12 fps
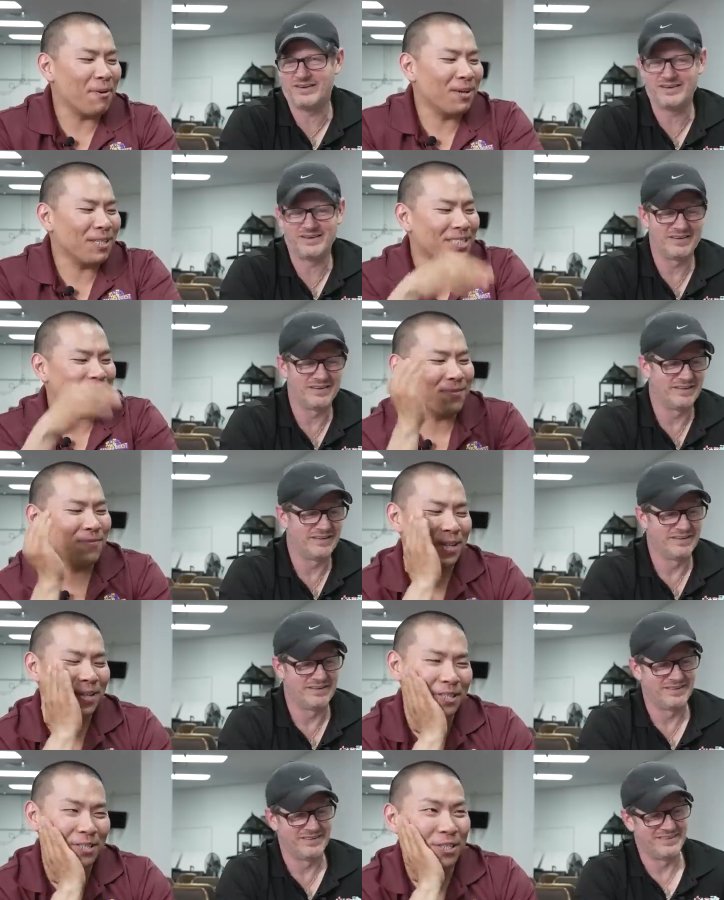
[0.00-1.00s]
Speaker 1: be watching some
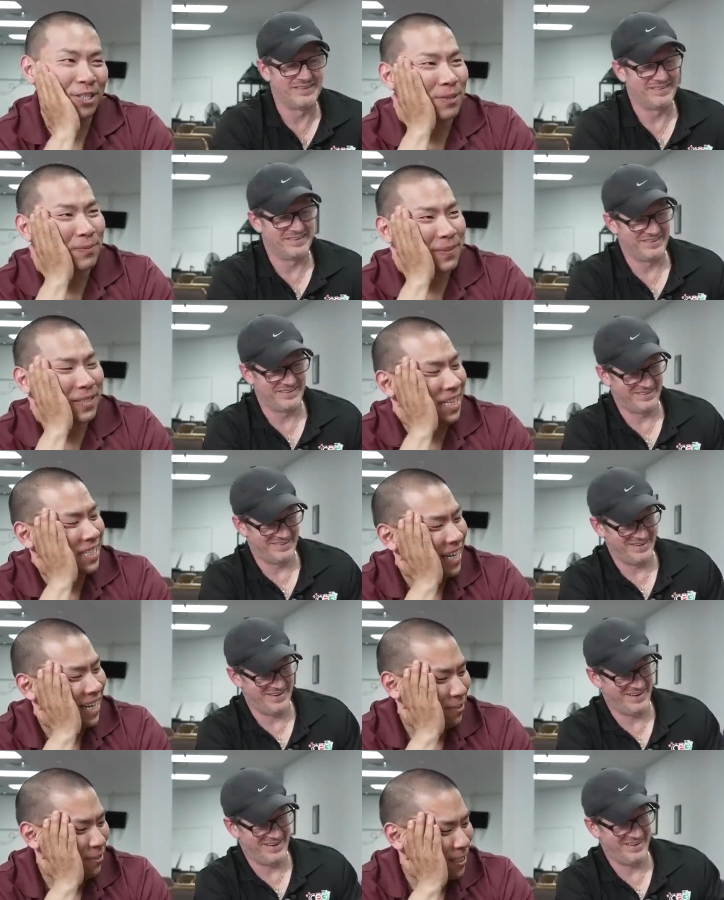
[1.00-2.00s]
video on YouTube, and then
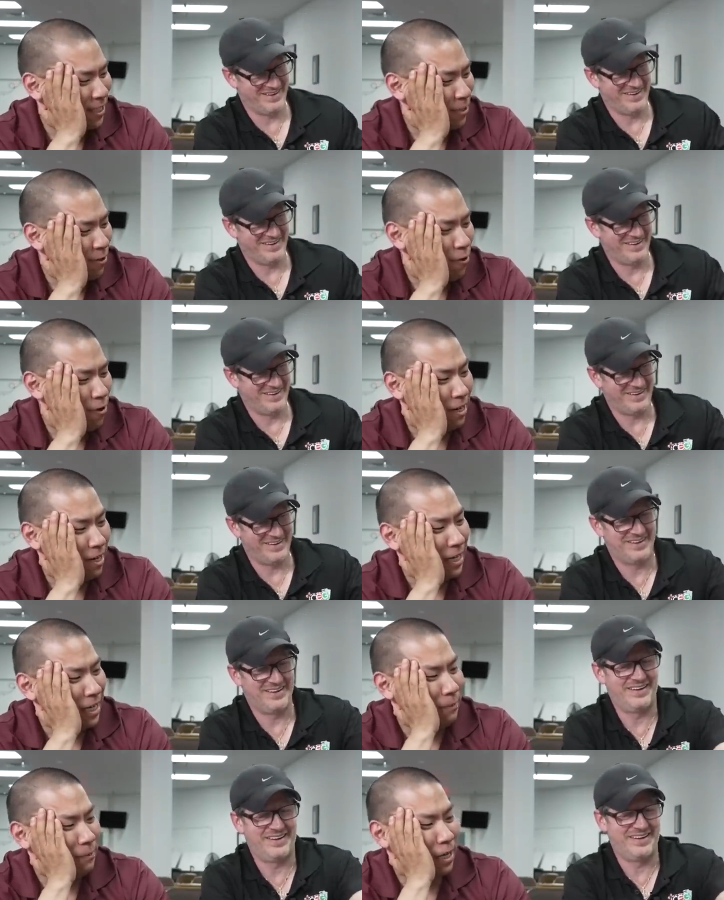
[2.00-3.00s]
yeah. I look in the corner,
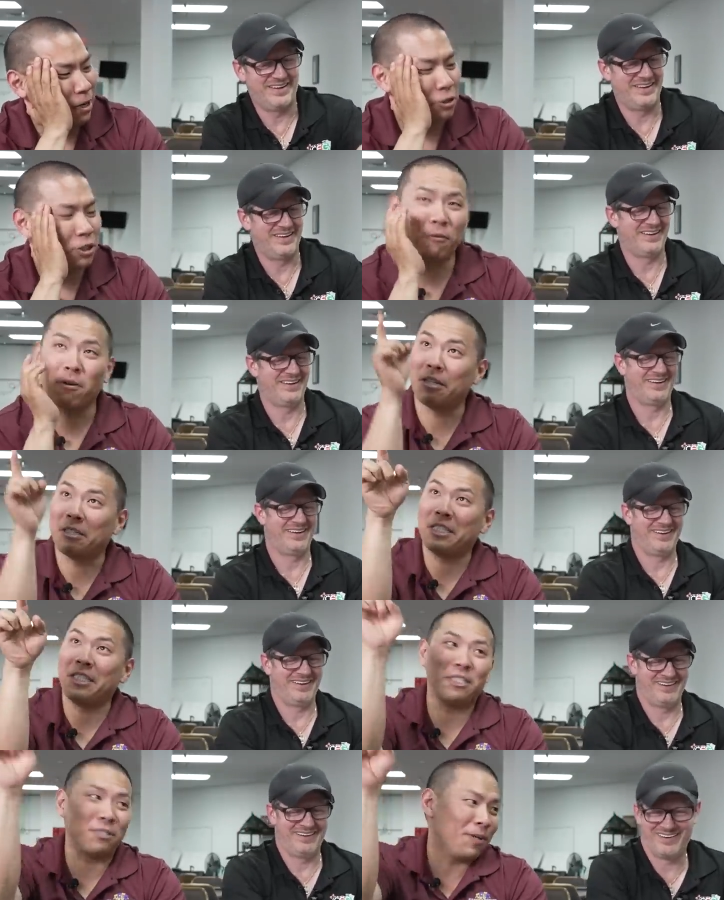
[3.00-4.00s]
and I'm like, oh shit, we're on our
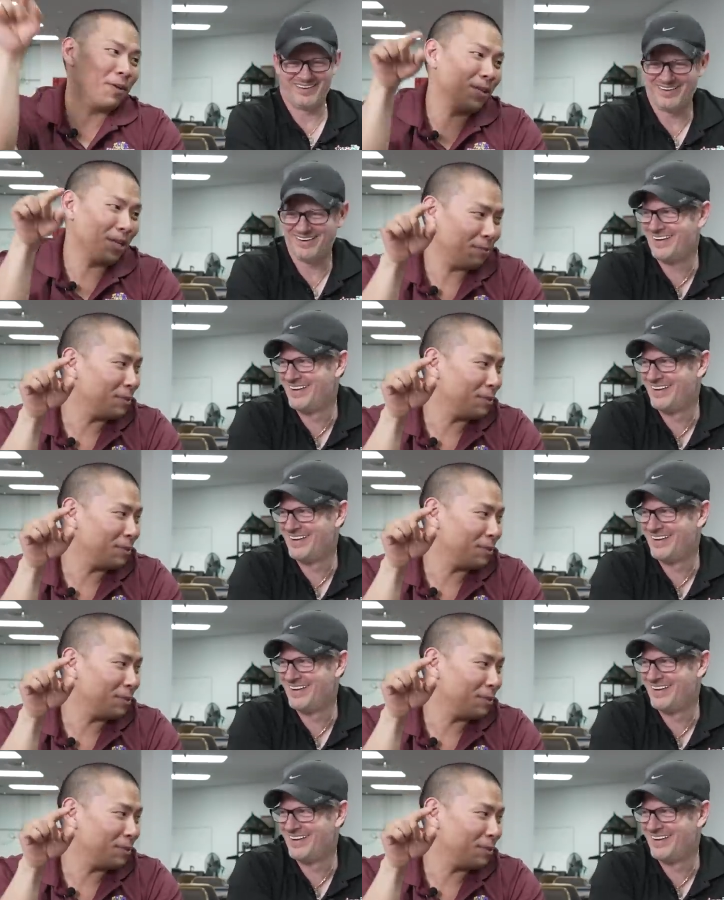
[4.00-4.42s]
CEG one. Hold on,